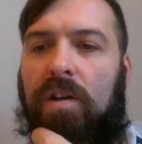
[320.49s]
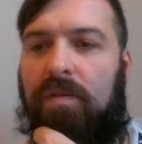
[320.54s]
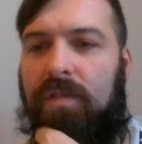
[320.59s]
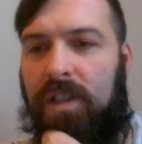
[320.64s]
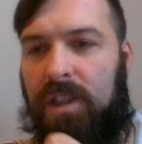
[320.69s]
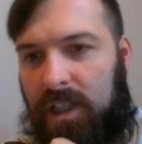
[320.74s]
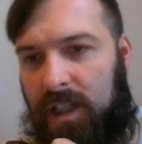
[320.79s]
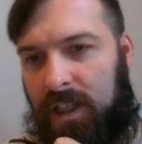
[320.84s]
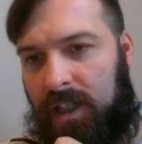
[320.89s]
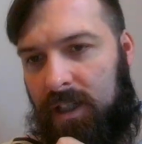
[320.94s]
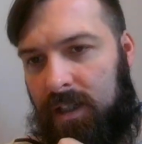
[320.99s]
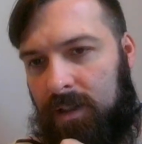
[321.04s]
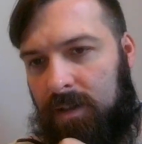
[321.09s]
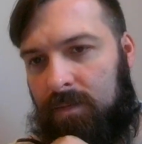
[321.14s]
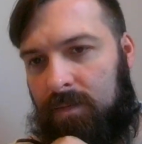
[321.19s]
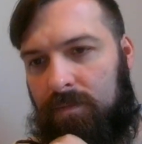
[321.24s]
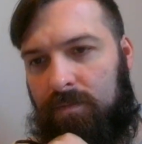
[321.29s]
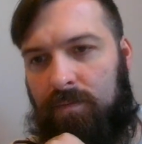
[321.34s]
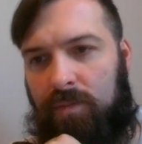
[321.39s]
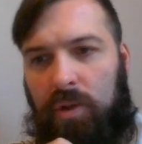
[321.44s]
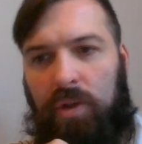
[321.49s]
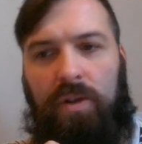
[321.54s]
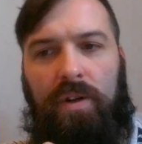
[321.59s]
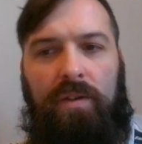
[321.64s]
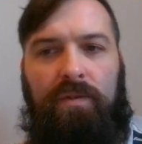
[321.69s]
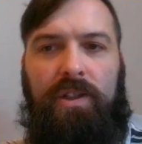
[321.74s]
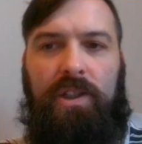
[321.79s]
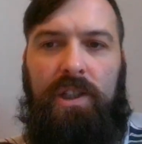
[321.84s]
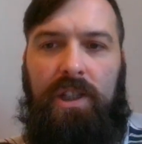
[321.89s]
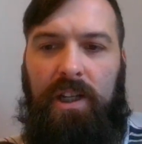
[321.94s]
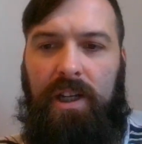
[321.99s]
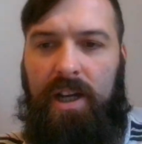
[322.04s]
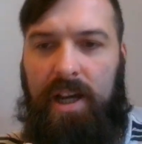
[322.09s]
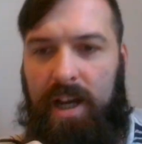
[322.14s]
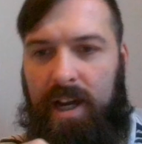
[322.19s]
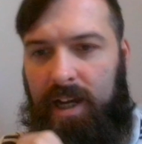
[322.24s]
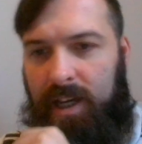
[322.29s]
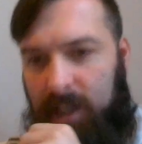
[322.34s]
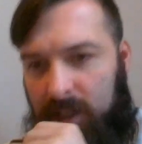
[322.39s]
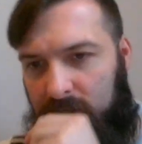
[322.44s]
over Sea. Moon over Sea
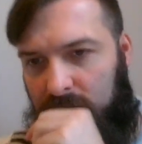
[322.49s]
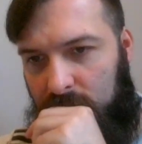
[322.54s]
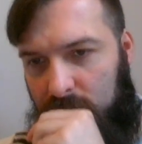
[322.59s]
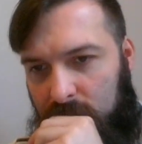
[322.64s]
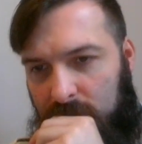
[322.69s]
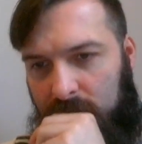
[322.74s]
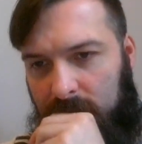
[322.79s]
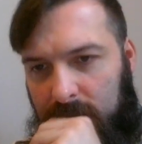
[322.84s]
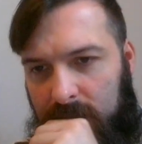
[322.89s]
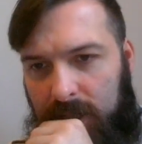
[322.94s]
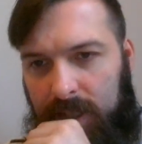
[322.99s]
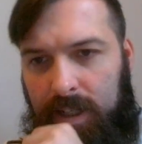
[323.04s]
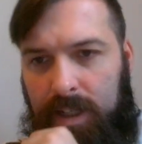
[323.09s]
at 8 to 1.